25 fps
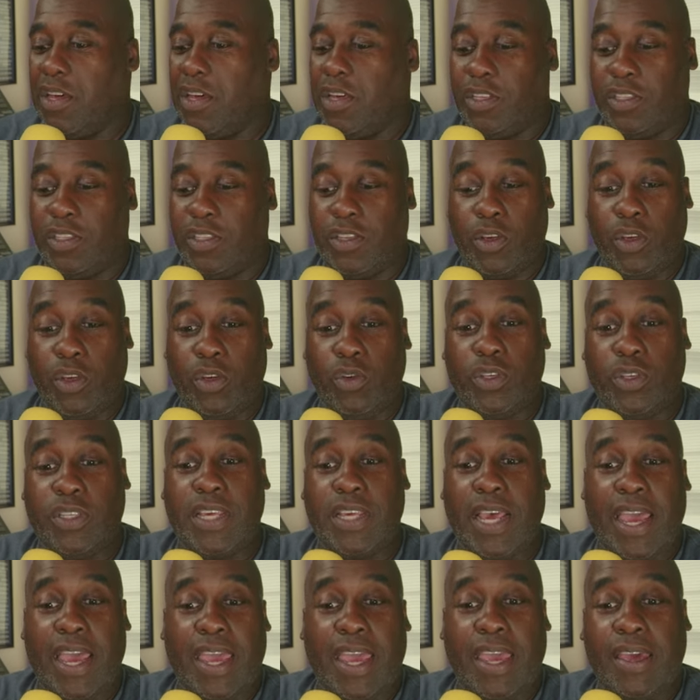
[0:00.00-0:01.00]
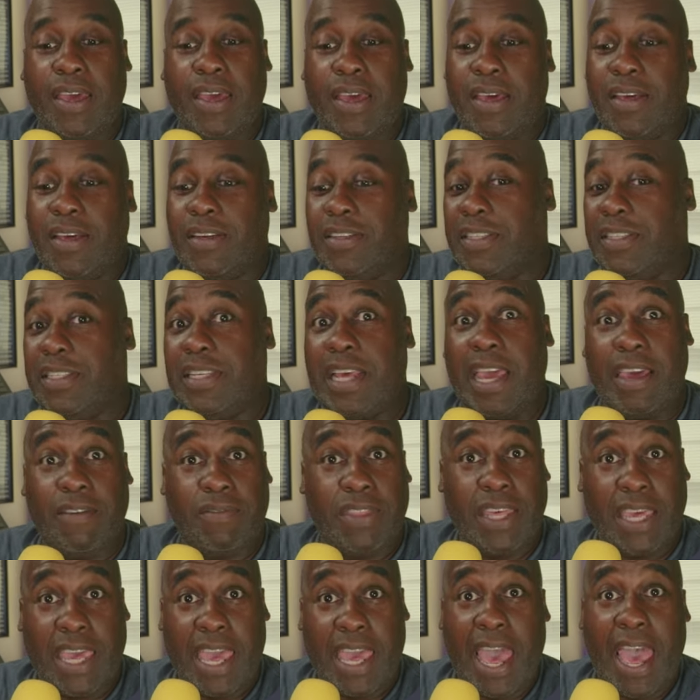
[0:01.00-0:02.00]
So you say, Save
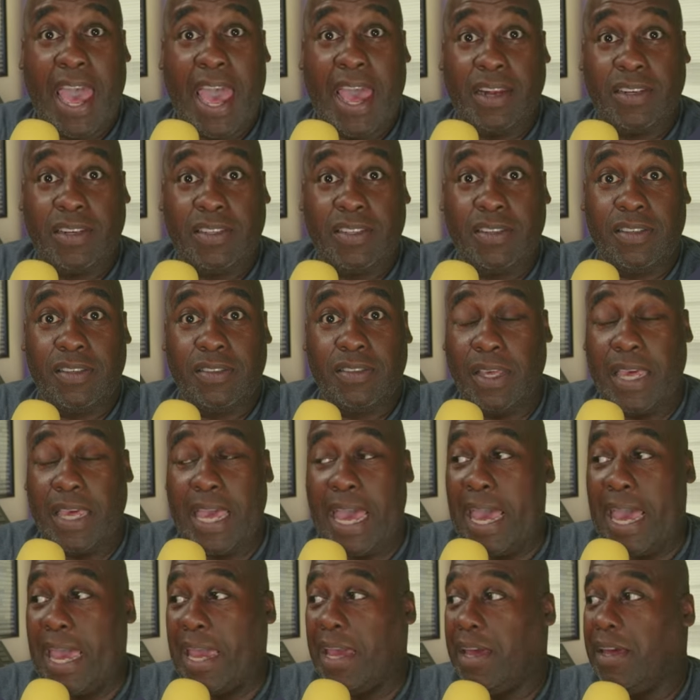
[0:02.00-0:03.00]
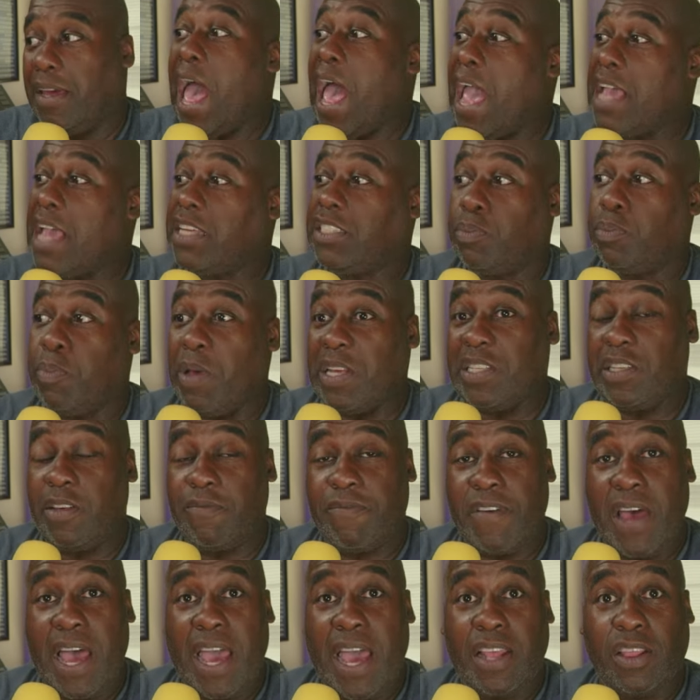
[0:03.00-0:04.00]
the Cat, okay? I
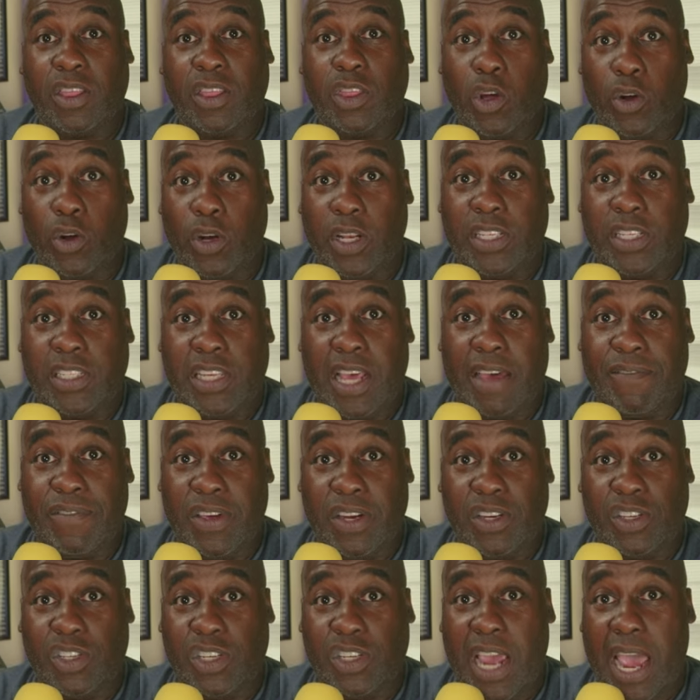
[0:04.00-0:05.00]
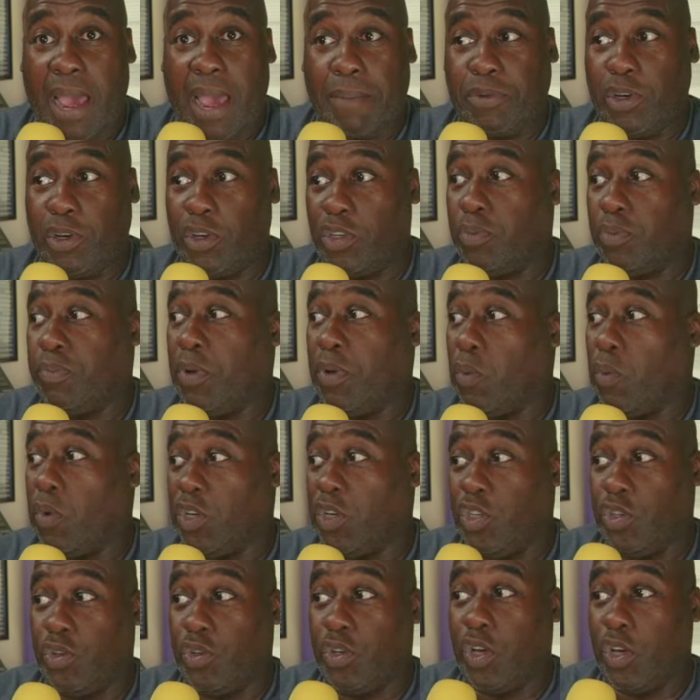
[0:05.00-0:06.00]
specified 37 chapters, but
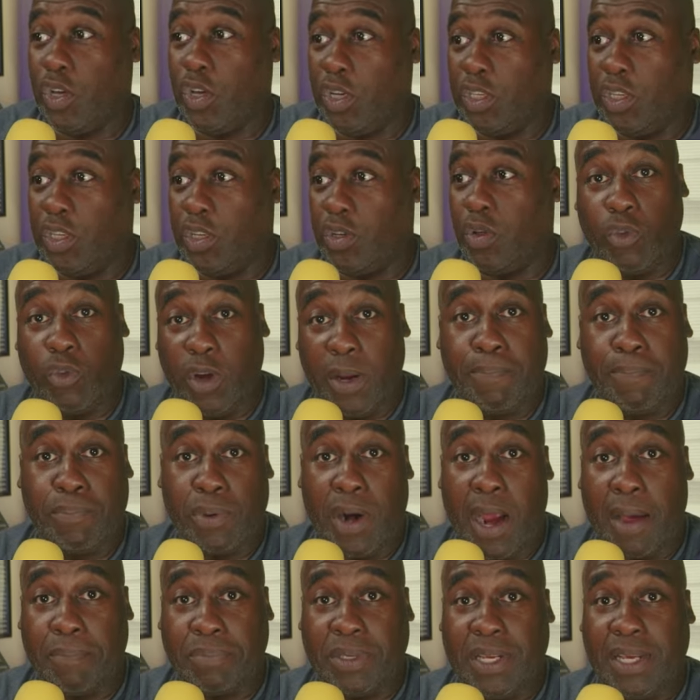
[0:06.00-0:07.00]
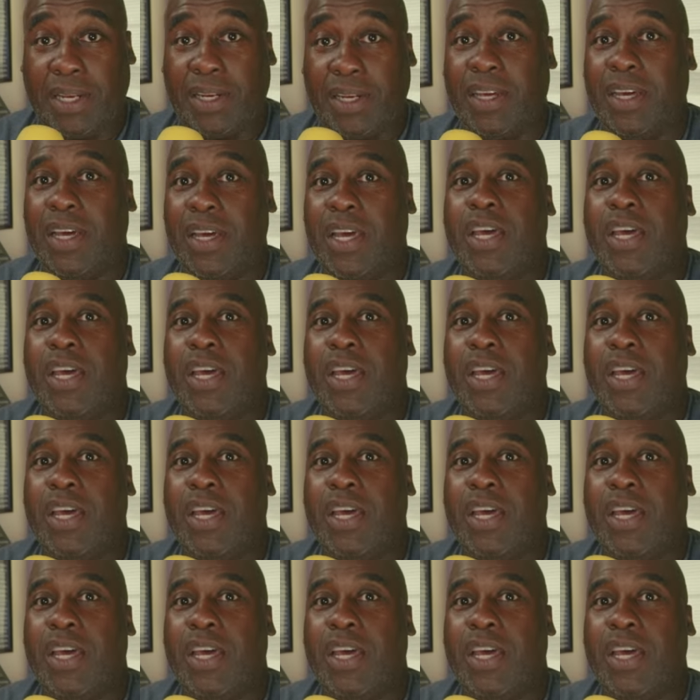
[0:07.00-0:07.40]
what you could do, reprompt it